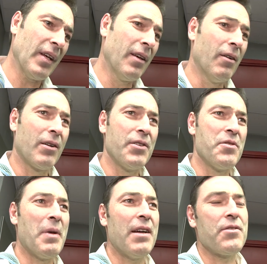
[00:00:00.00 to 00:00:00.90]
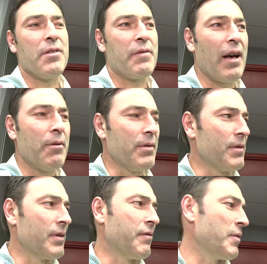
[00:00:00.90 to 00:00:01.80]
you know, could you imagine
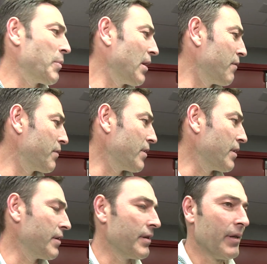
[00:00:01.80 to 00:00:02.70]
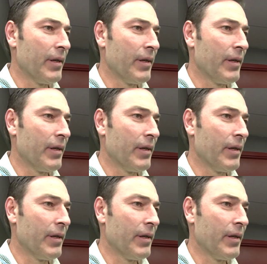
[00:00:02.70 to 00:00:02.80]
if he played for a,